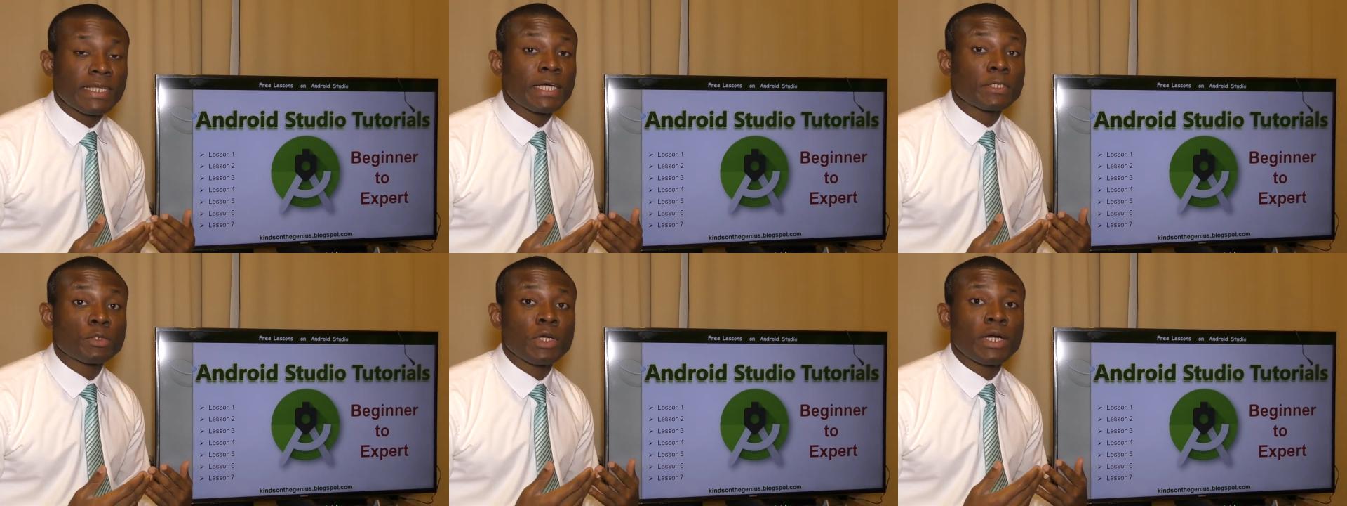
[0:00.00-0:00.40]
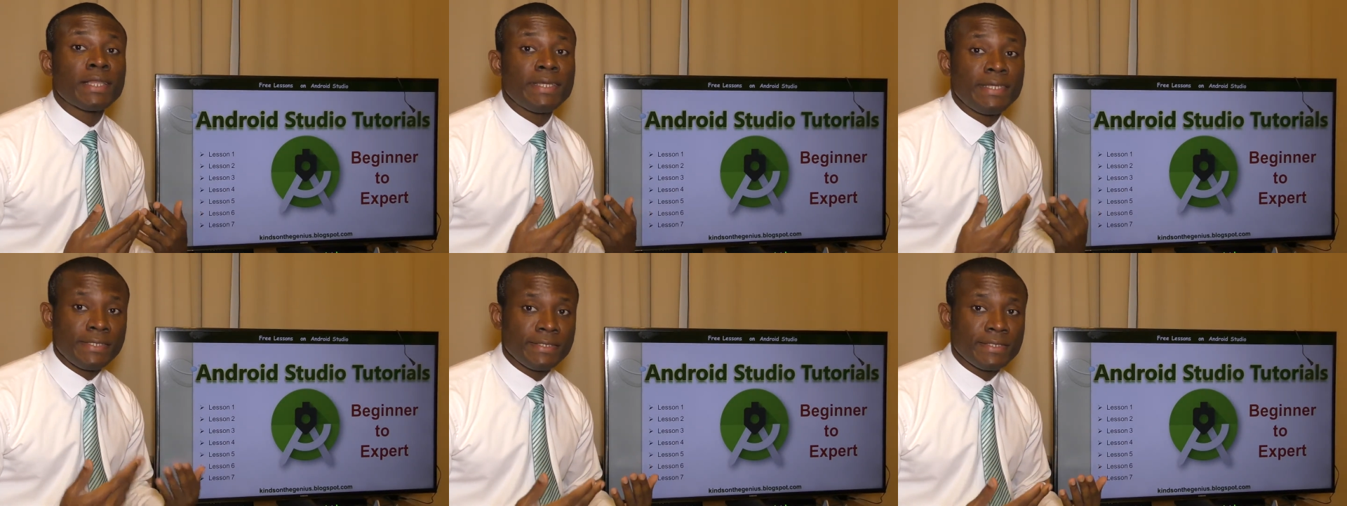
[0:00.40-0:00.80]

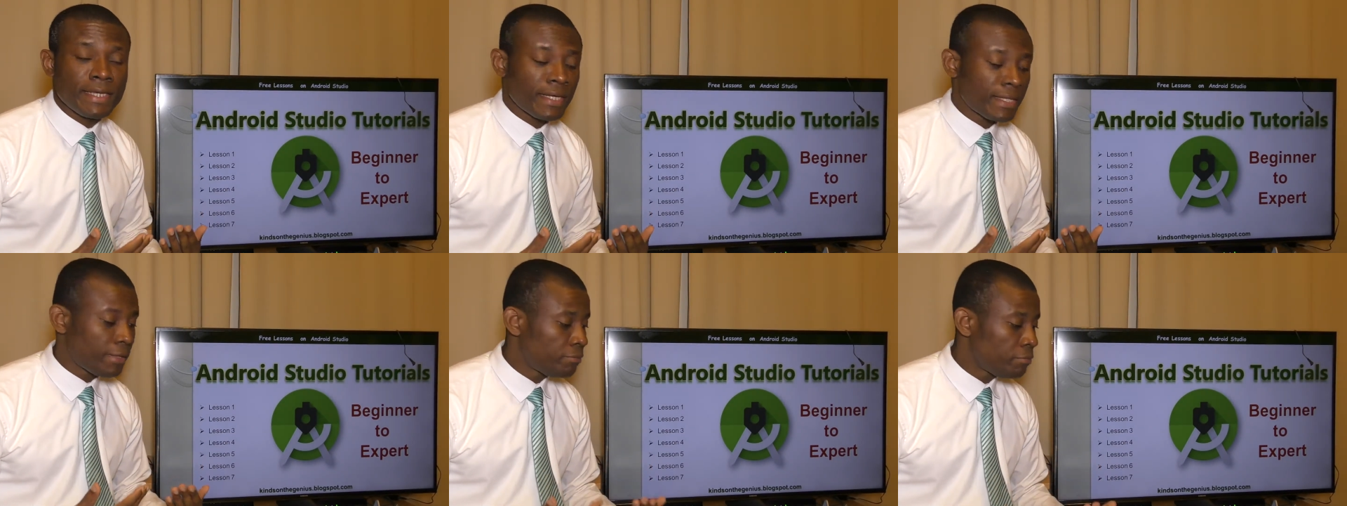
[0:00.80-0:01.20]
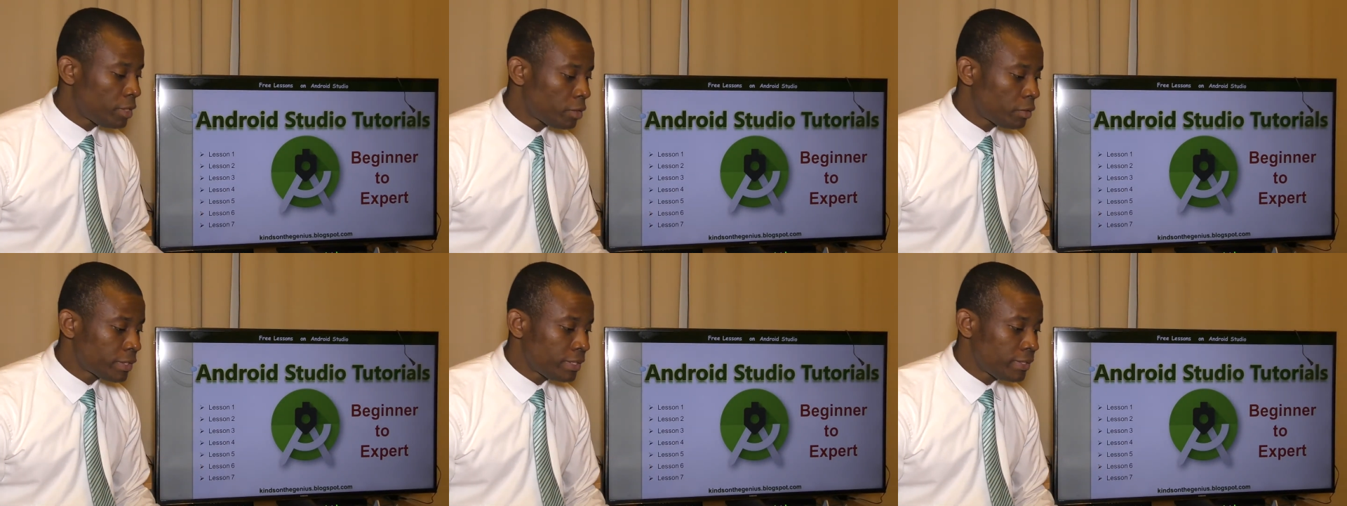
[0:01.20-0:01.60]
actually easier than
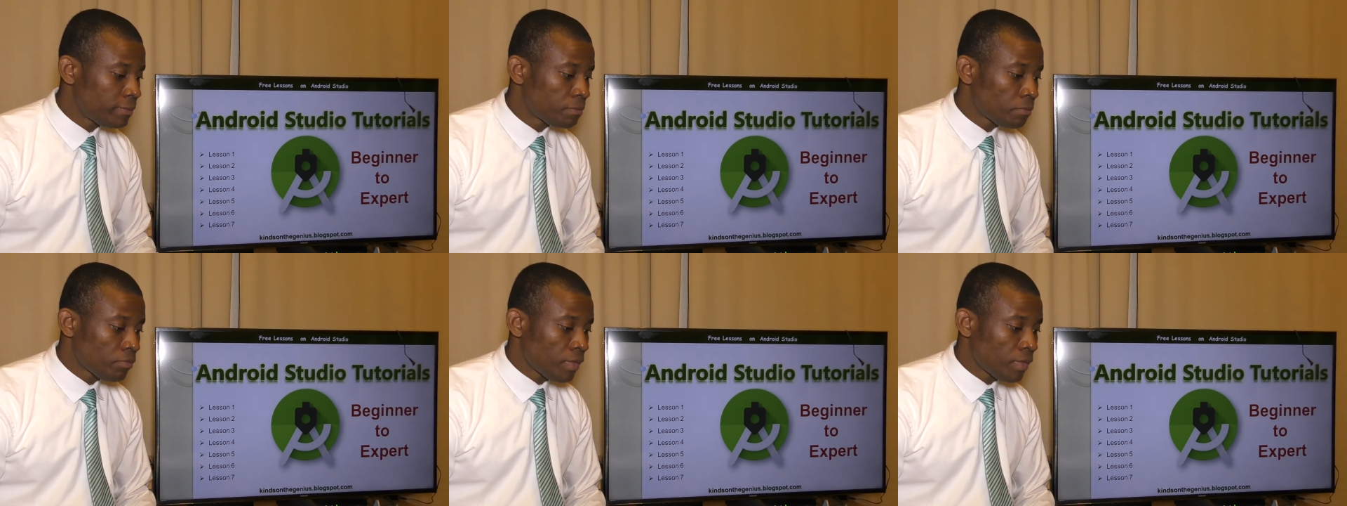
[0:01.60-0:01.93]
building